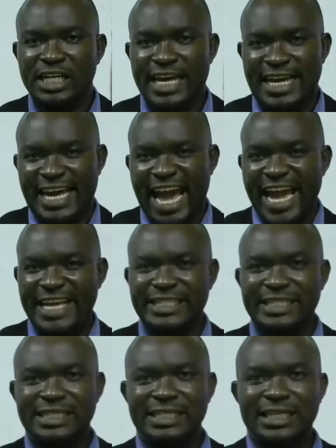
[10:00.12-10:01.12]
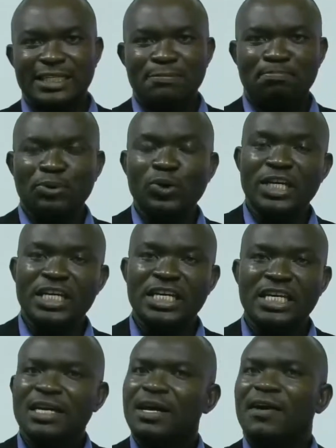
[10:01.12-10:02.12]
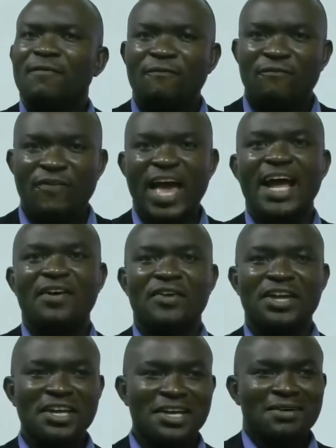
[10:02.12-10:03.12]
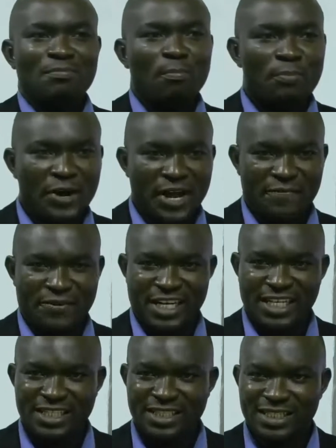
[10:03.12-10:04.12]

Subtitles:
against the bully very bravely.